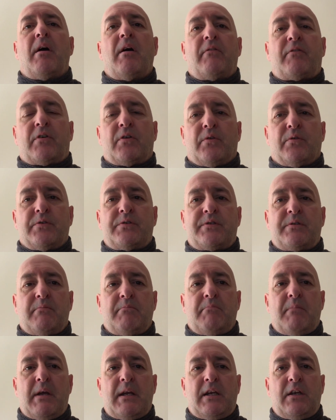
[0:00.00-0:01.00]
Of
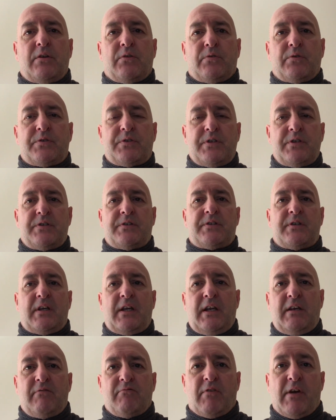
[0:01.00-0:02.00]
course, many horses
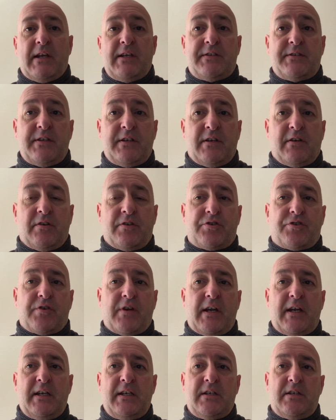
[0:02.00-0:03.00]
in racing are
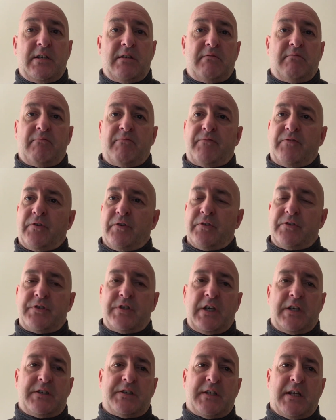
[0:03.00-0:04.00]
trained for
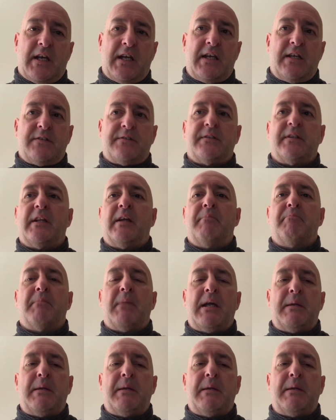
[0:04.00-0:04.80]
6 days and then